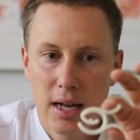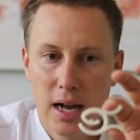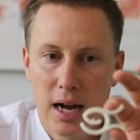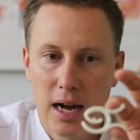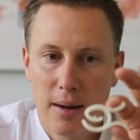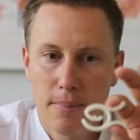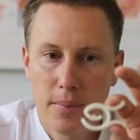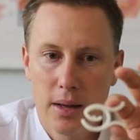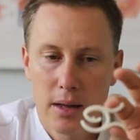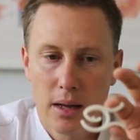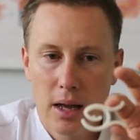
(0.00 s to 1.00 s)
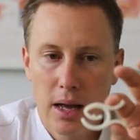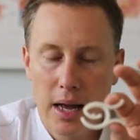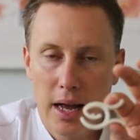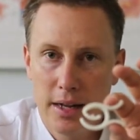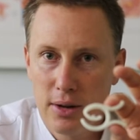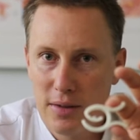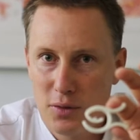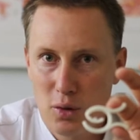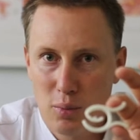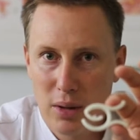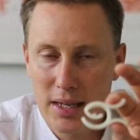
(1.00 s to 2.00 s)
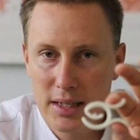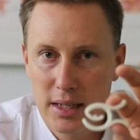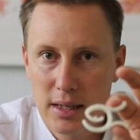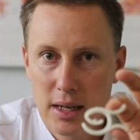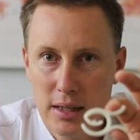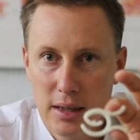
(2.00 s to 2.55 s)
and you'll have to replace it.